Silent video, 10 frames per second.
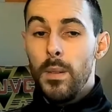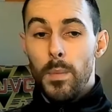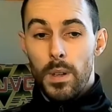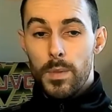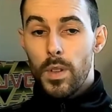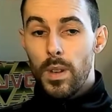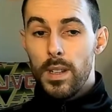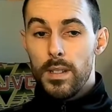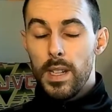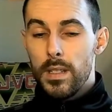but I'm sure
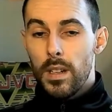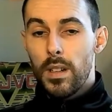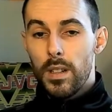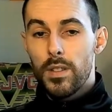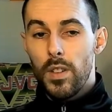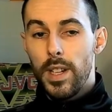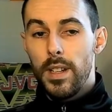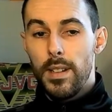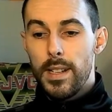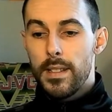he's not going to
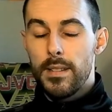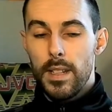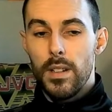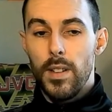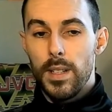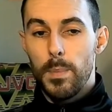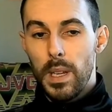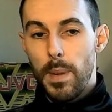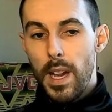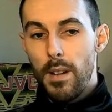sign unless it's a nice
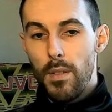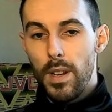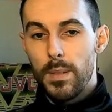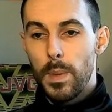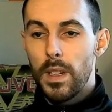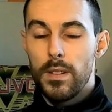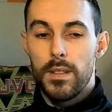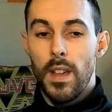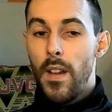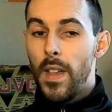big pay rise,
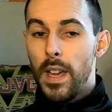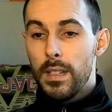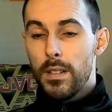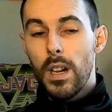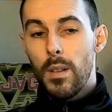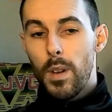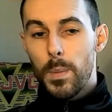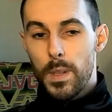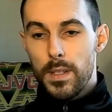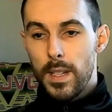because he's going to have
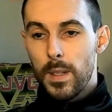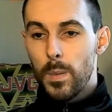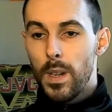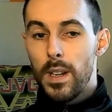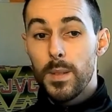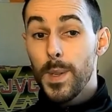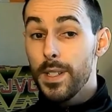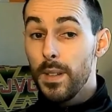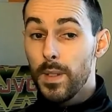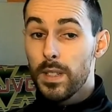options elsewhere,
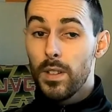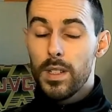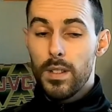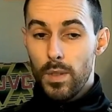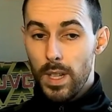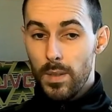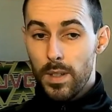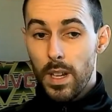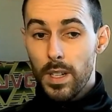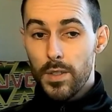especially if he decides to run out
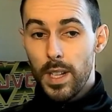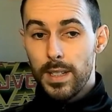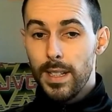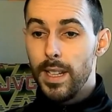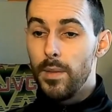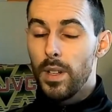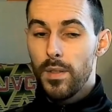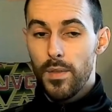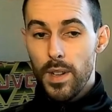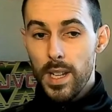his contract and leave on a
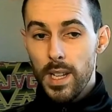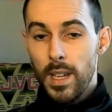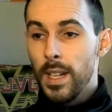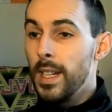free.